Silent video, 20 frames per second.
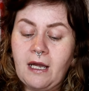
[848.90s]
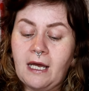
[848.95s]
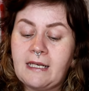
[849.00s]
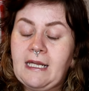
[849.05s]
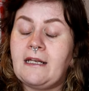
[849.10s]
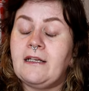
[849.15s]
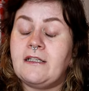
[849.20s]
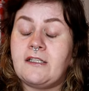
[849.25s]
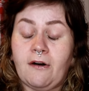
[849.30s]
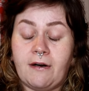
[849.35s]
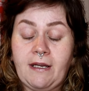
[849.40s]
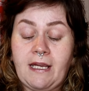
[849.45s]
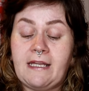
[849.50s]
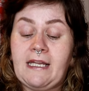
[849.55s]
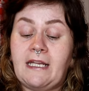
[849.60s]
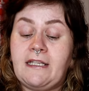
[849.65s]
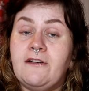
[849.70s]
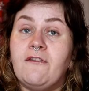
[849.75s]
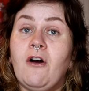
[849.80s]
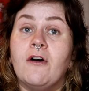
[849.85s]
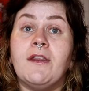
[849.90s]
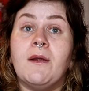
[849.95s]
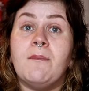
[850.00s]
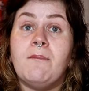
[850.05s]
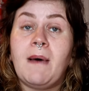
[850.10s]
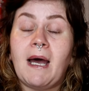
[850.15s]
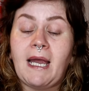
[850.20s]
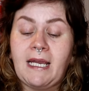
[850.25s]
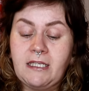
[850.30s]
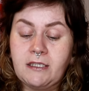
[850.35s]
And then you've got the
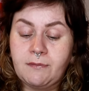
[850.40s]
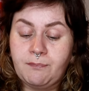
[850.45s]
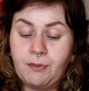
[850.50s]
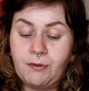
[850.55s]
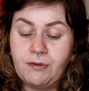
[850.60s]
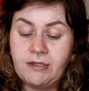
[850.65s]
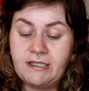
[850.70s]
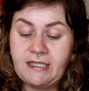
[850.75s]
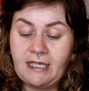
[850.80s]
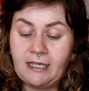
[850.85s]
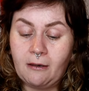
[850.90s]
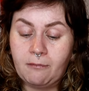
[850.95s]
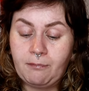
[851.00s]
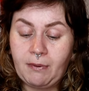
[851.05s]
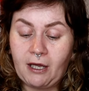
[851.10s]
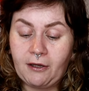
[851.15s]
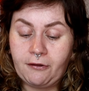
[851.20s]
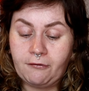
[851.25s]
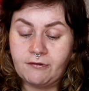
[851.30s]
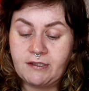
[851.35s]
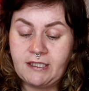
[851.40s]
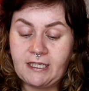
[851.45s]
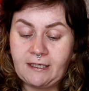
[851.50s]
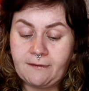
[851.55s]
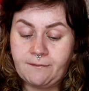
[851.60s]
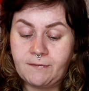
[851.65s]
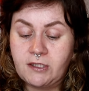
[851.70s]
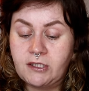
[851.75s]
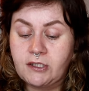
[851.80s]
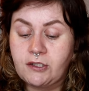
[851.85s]
mind boosting bath
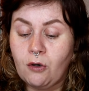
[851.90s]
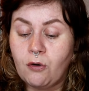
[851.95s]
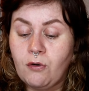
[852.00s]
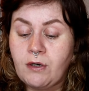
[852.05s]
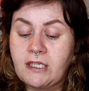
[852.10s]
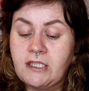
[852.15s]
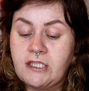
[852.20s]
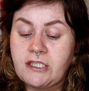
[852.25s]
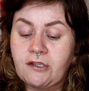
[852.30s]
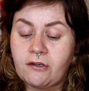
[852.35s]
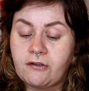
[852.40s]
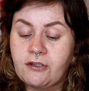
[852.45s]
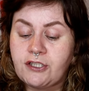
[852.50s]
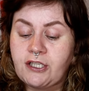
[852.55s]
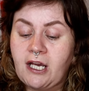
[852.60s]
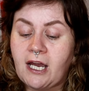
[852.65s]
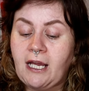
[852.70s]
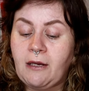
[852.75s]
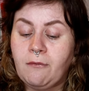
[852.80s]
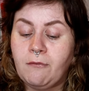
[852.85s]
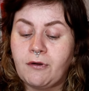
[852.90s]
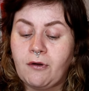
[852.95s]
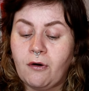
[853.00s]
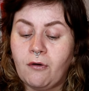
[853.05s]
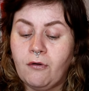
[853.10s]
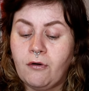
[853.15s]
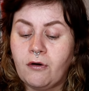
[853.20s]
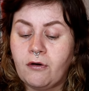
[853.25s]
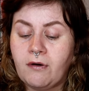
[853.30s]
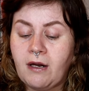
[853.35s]
routine. Soak in sunshine with
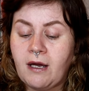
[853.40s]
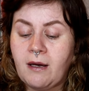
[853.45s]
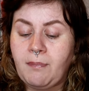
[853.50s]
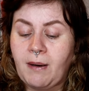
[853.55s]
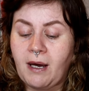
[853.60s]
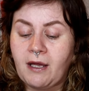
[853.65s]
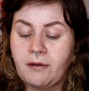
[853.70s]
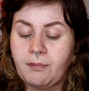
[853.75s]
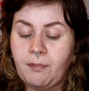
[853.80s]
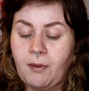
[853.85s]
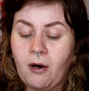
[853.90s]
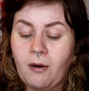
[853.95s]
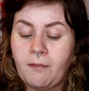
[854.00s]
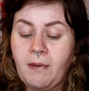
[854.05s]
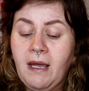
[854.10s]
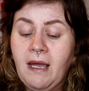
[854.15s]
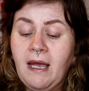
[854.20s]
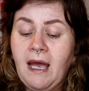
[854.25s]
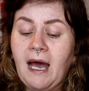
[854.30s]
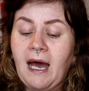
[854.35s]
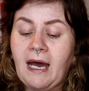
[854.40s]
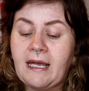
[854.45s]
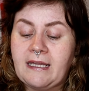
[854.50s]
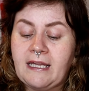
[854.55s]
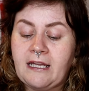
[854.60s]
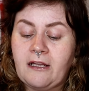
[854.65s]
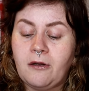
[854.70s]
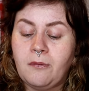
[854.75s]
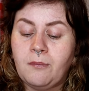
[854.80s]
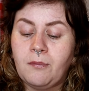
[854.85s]
okra bath bomb and
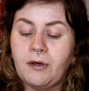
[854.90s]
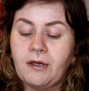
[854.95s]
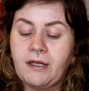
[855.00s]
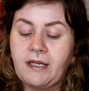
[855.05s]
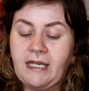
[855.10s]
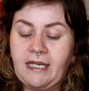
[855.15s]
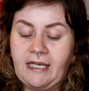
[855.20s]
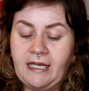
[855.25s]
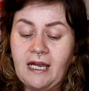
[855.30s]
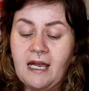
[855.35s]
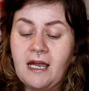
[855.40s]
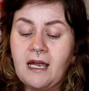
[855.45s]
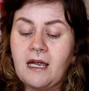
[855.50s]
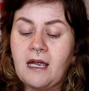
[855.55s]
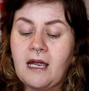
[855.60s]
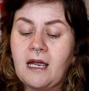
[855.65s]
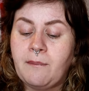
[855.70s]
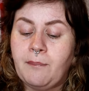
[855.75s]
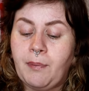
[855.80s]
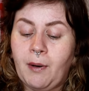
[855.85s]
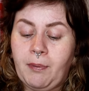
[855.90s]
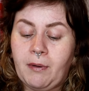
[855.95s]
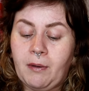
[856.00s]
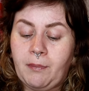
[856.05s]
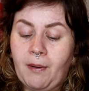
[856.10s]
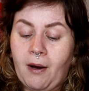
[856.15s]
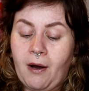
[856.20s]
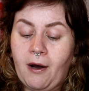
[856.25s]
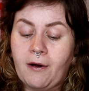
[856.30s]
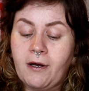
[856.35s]
little monkey bubble
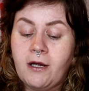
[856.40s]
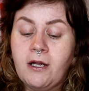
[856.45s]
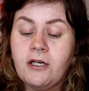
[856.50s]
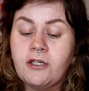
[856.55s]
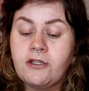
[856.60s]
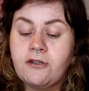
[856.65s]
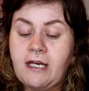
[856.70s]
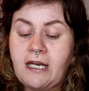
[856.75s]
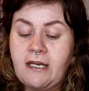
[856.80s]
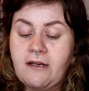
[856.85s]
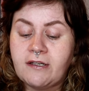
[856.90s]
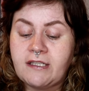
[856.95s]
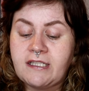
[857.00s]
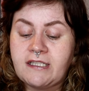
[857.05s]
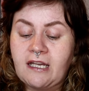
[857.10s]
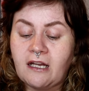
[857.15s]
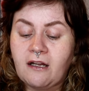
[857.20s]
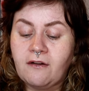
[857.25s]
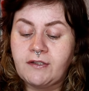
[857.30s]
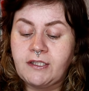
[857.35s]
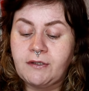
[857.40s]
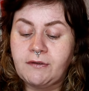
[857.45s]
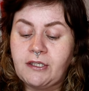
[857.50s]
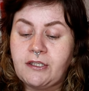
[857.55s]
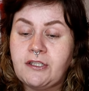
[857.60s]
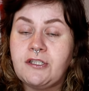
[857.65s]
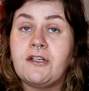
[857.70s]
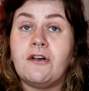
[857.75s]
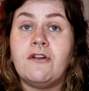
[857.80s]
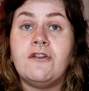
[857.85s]
bar. Treat yourself to an
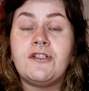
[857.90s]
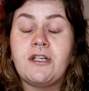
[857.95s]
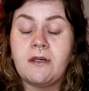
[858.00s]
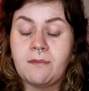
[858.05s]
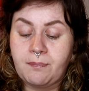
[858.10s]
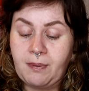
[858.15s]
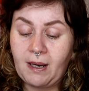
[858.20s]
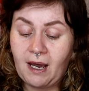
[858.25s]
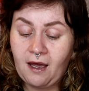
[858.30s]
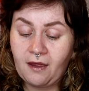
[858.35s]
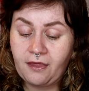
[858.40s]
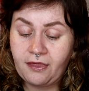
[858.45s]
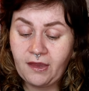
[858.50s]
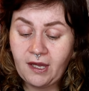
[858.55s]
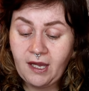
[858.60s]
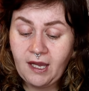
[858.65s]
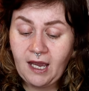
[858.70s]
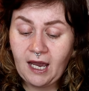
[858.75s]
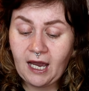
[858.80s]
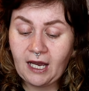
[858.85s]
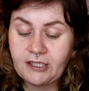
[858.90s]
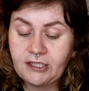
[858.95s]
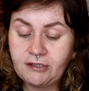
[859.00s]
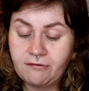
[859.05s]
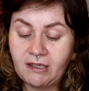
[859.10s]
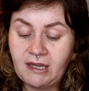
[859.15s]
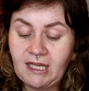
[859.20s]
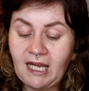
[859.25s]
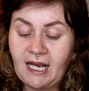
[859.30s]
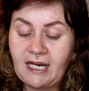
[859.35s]
indulgent bath as
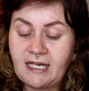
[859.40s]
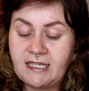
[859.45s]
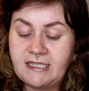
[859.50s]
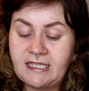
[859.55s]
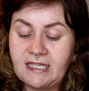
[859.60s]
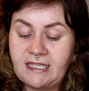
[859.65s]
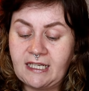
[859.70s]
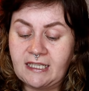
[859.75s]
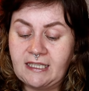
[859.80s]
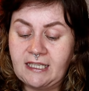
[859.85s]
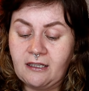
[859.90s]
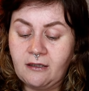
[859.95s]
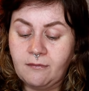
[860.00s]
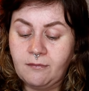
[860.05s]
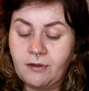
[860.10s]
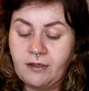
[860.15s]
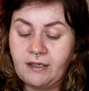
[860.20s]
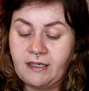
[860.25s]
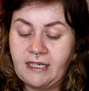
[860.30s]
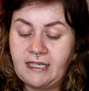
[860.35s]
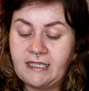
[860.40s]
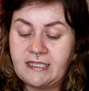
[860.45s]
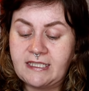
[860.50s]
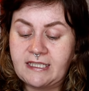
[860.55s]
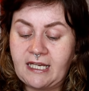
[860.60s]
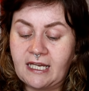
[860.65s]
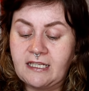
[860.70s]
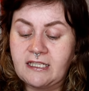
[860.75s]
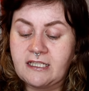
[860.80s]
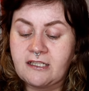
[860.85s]
you relax in a little monkey's
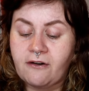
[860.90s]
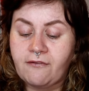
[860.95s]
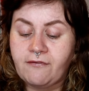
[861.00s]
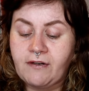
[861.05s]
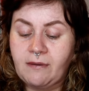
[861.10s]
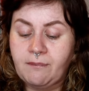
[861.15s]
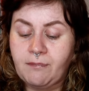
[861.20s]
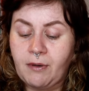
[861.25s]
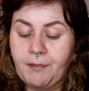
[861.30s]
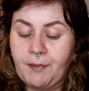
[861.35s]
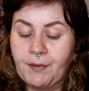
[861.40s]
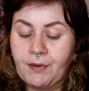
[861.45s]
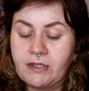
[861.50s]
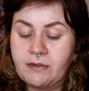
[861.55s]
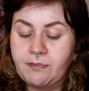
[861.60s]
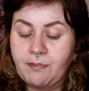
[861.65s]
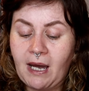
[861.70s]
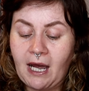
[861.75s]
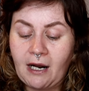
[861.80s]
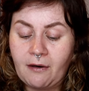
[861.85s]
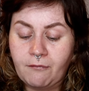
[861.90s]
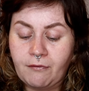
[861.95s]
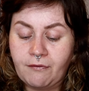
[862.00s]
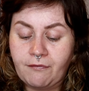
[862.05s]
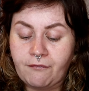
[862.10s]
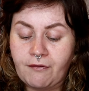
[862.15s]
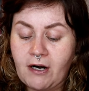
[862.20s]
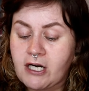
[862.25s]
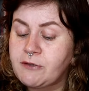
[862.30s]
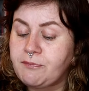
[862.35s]
skin softening bubbles packed
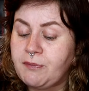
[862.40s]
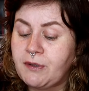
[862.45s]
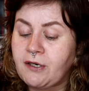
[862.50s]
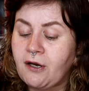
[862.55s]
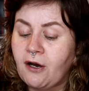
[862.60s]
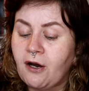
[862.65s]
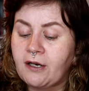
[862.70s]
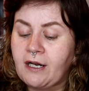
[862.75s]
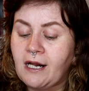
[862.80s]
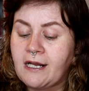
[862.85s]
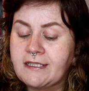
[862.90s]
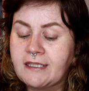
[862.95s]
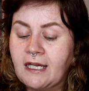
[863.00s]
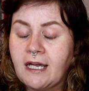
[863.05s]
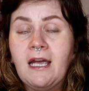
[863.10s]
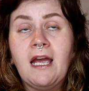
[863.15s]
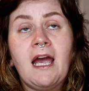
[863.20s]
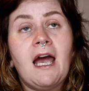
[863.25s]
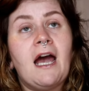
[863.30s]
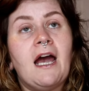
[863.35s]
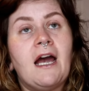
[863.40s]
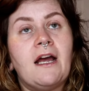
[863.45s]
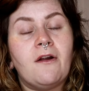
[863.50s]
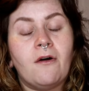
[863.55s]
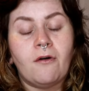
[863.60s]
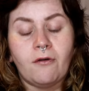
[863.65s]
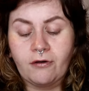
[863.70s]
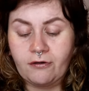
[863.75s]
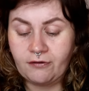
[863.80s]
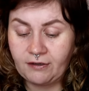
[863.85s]
with fresh bananas
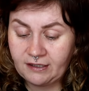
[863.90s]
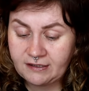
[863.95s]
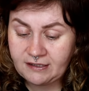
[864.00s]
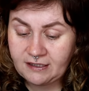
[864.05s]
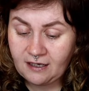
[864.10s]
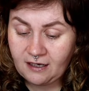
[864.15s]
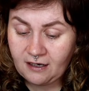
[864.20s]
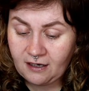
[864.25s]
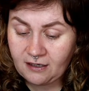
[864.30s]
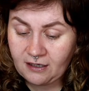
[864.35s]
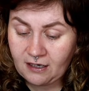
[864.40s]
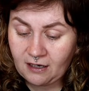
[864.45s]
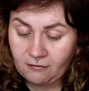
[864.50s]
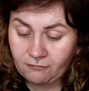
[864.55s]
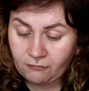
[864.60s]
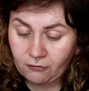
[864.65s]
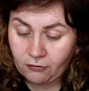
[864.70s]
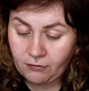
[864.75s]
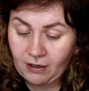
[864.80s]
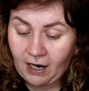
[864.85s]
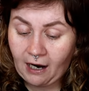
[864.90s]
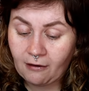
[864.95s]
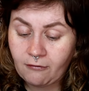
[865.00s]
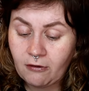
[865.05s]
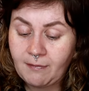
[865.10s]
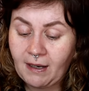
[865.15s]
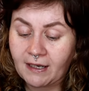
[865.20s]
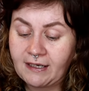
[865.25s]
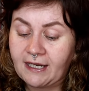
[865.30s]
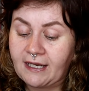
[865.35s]
and okra's
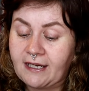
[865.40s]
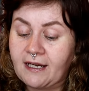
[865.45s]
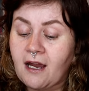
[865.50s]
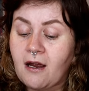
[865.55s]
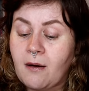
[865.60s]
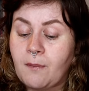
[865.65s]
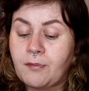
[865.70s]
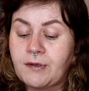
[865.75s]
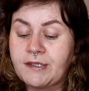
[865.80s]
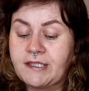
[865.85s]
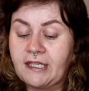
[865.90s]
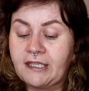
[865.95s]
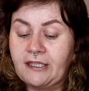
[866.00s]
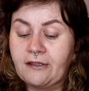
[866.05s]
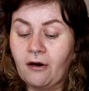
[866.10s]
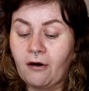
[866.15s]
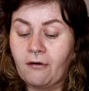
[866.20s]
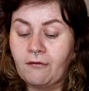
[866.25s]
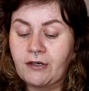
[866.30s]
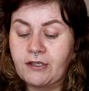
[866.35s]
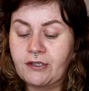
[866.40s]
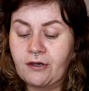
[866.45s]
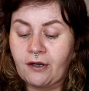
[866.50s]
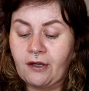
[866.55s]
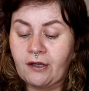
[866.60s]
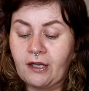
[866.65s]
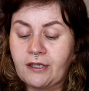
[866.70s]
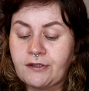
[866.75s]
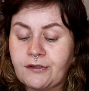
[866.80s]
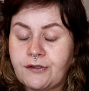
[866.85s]
aromatic Brazilian orange
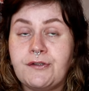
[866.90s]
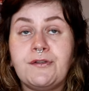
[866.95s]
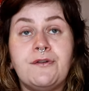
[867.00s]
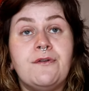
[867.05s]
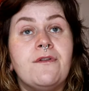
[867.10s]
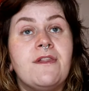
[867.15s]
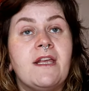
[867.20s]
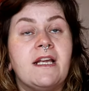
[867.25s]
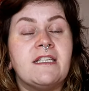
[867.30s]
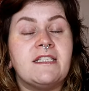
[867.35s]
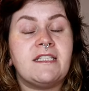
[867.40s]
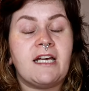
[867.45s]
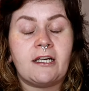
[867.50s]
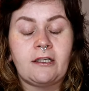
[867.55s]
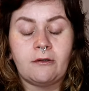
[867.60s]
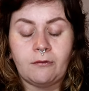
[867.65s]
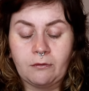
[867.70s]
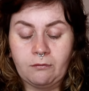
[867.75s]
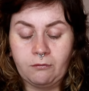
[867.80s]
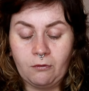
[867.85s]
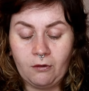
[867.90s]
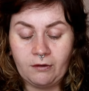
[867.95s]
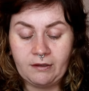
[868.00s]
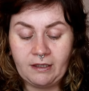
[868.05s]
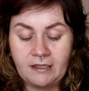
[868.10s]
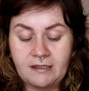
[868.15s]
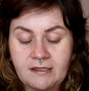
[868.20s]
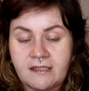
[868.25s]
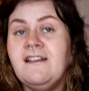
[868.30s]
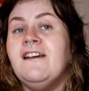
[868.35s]
oil and soothing sandalwood
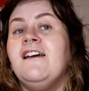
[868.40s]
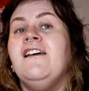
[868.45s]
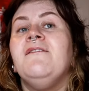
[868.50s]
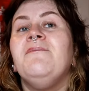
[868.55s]
waters.